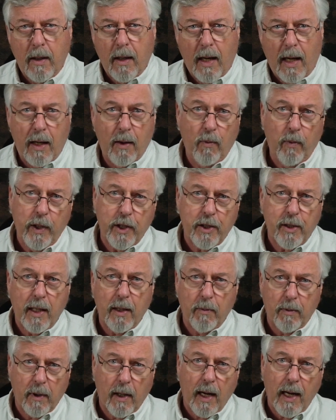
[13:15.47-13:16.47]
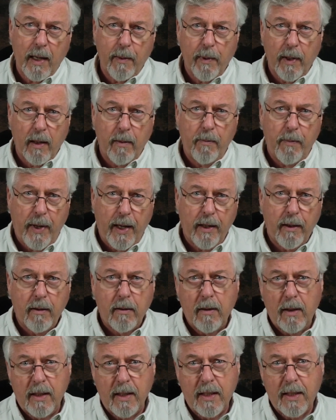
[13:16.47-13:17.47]
I wish they would label them
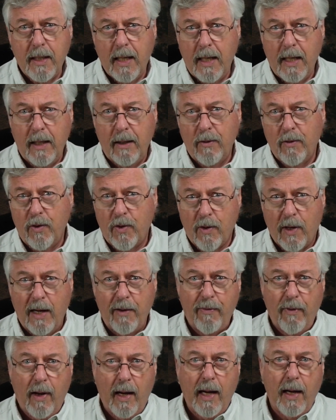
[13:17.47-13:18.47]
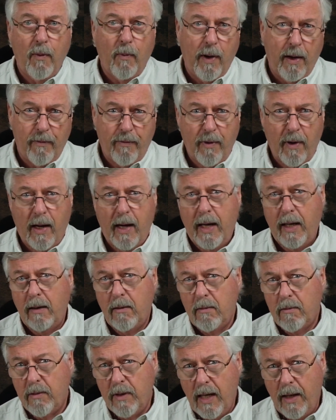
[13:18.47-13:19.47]
better and say dry fly, wet fly,
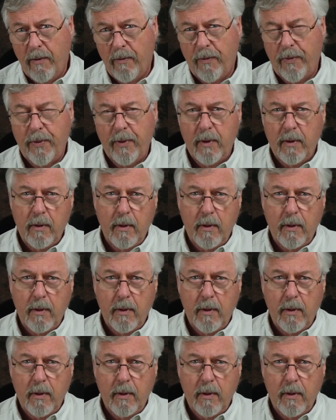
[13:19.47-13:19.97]
nymph.